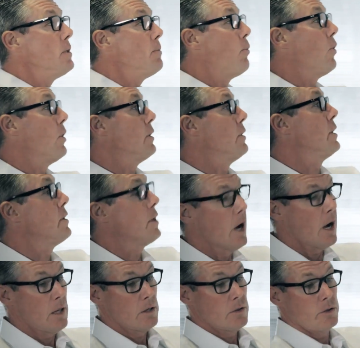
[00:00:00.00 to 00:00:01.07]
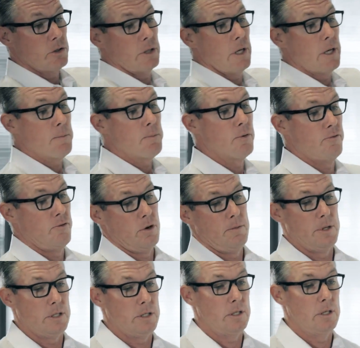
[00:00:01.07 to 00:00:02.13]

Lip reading: the data that is created,